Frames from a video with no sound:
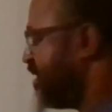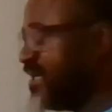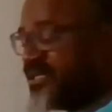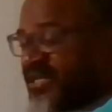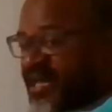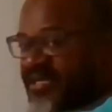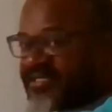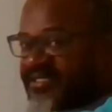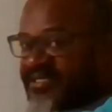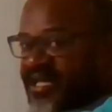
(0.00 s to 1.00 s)
It is not
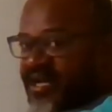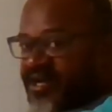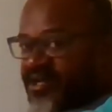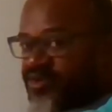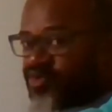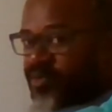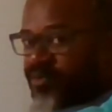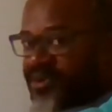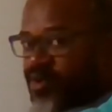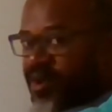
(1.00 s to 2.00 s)
necessary to
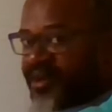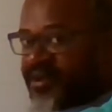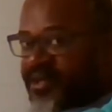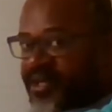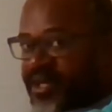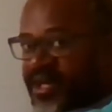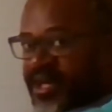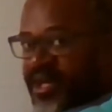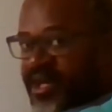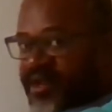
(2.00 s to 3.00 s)
put the 1
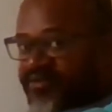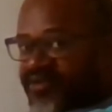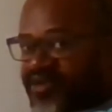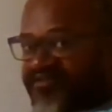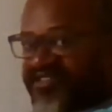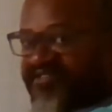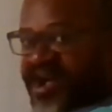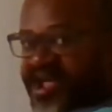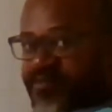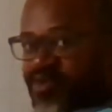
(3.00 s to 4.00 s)
in front of the
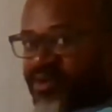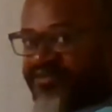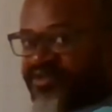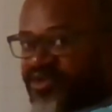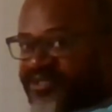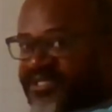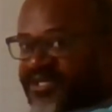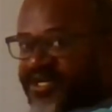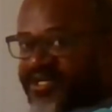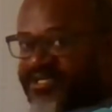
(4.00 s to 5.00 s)
variable. If you don't
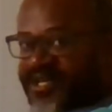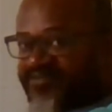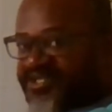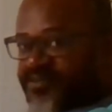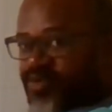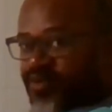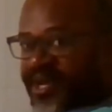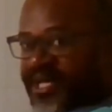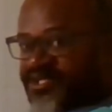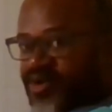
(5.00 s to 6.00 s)
see it, it's an invisible
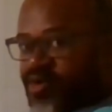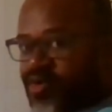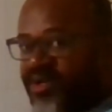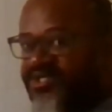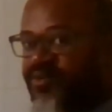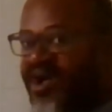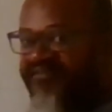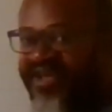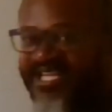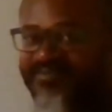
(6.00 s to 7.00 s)
one. That's our goal, is to
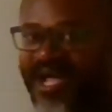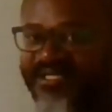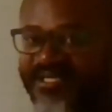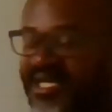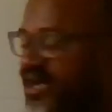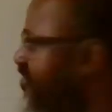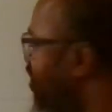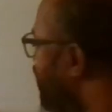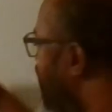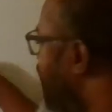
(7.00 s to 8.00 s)
have x by itself.
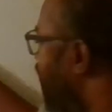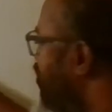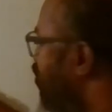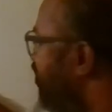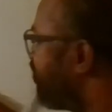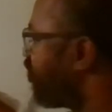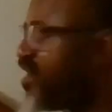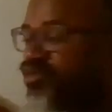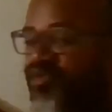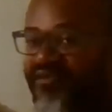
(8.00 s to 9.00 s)
Now you have
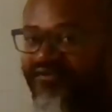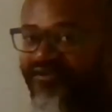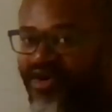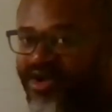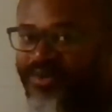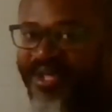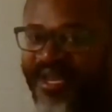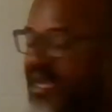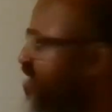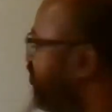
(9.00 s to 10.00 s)
12 over 4. You
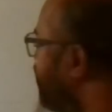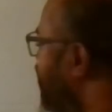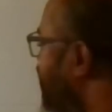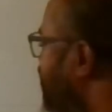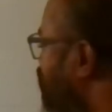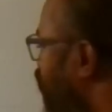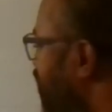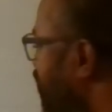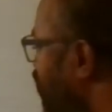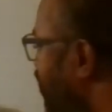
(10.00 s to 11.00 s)
cannot leave it this
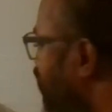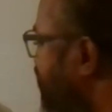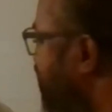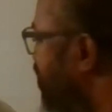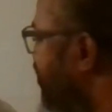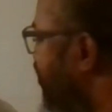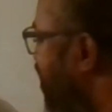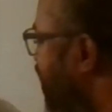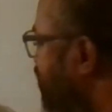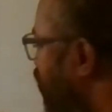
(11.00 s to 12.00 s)
way. You have to simplify that.